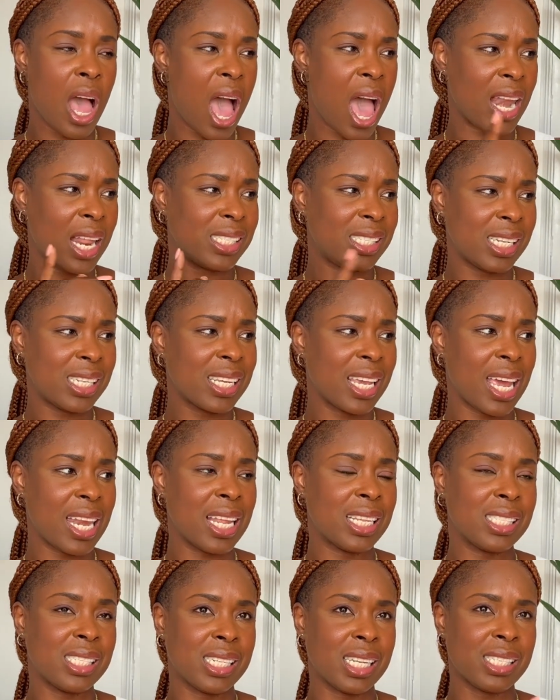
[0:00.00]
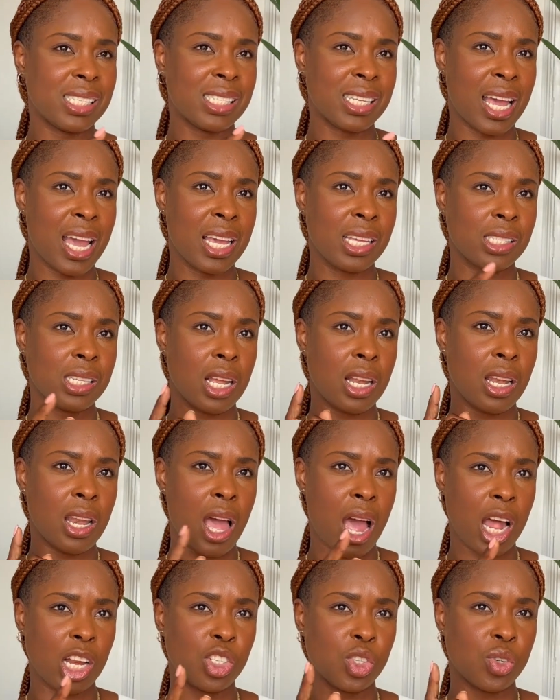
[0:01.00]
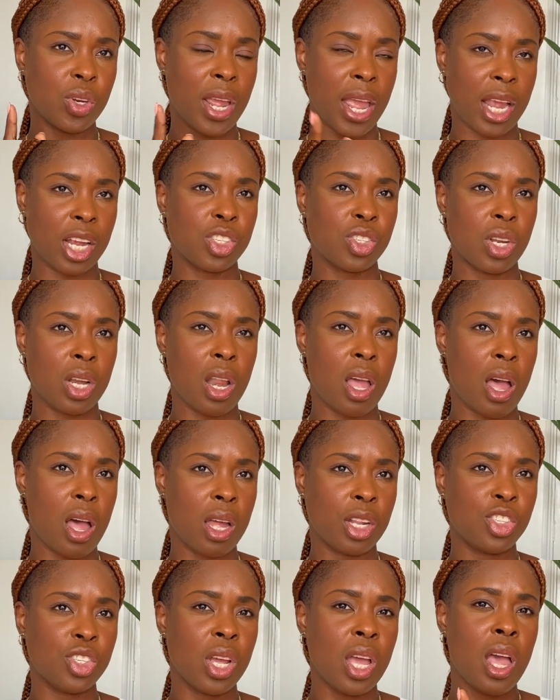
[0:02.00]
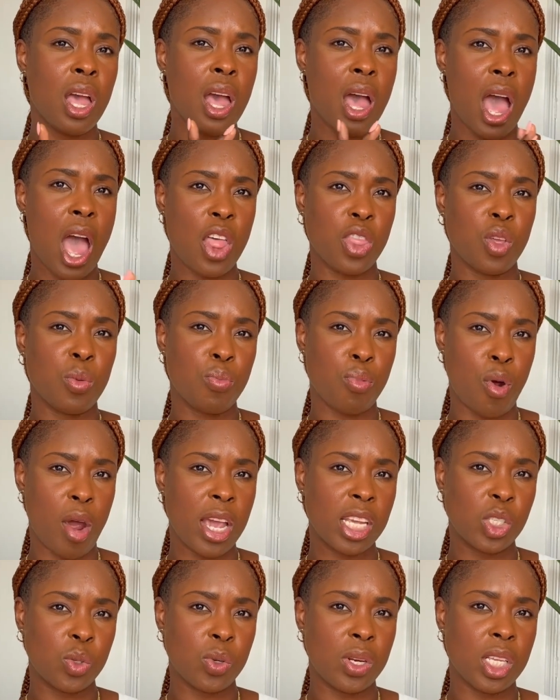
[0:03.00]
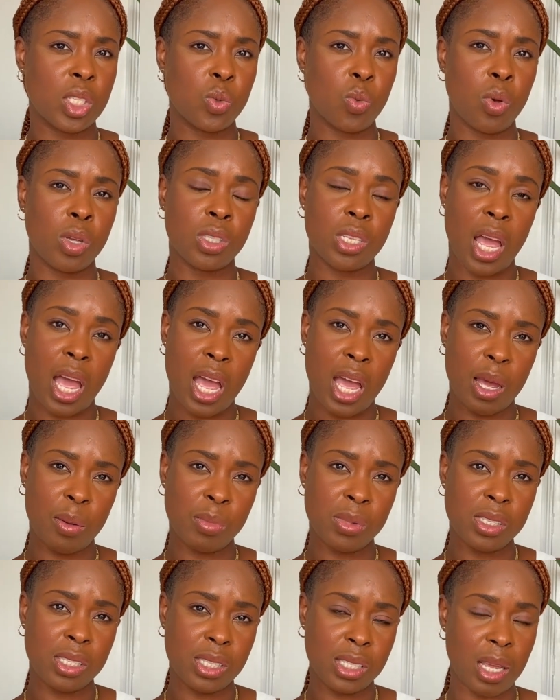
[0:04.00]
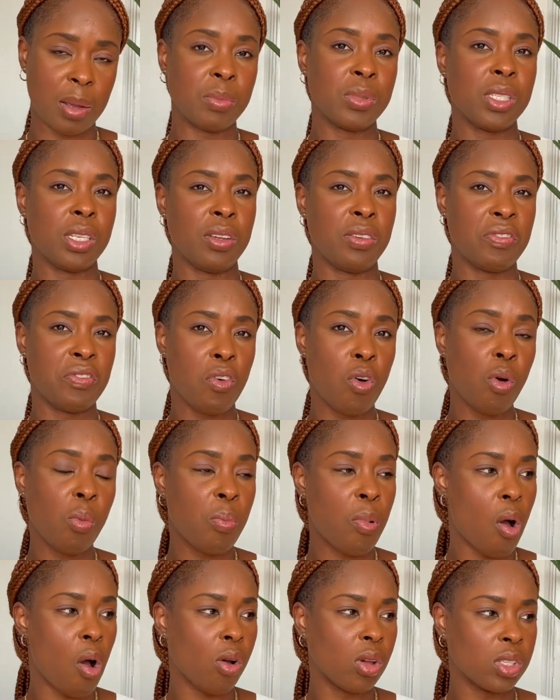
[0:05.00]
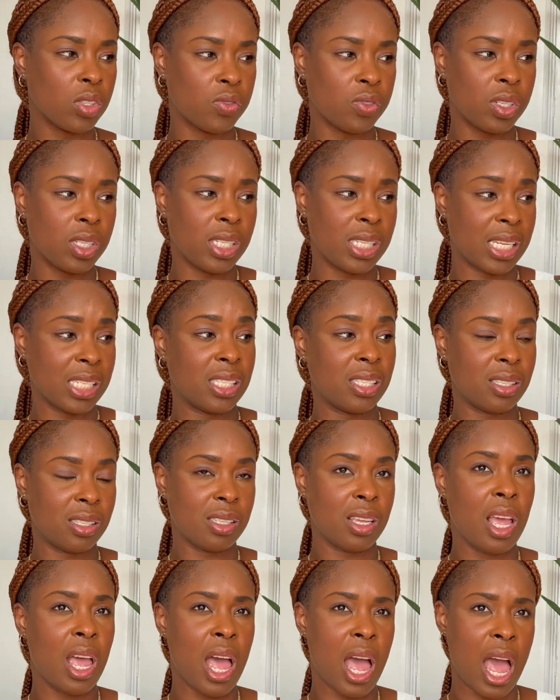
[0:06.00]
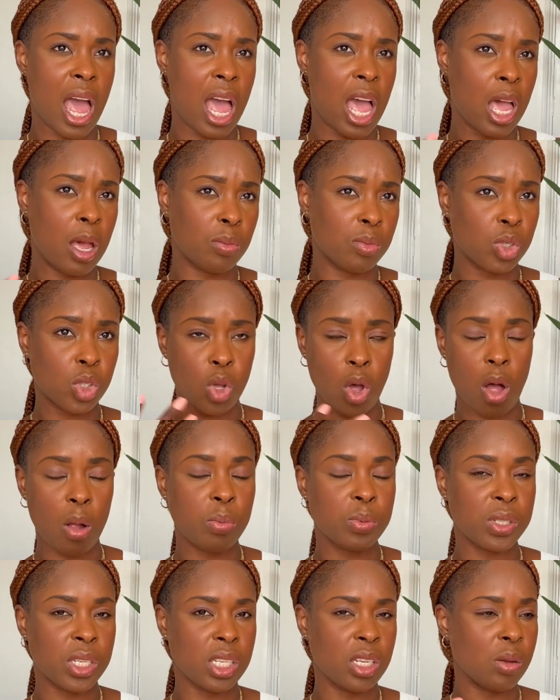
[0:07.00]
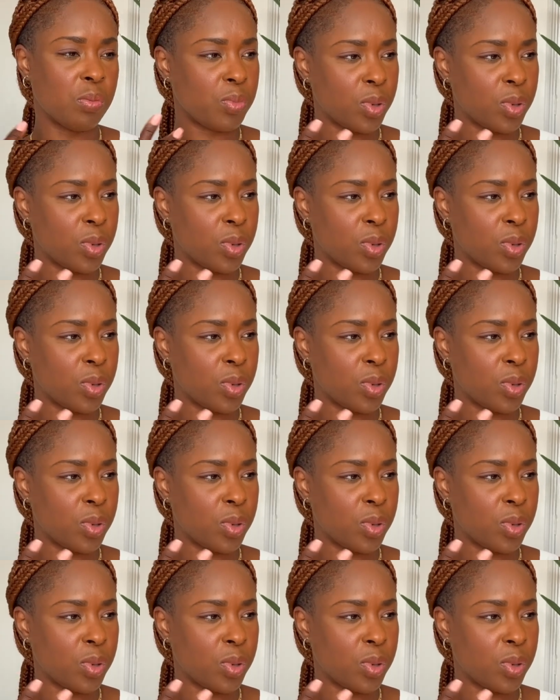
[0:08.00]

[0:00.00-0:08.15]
and i did get this in a size large to extra large and the price for this was um, 74 pounds for this um, sculpting a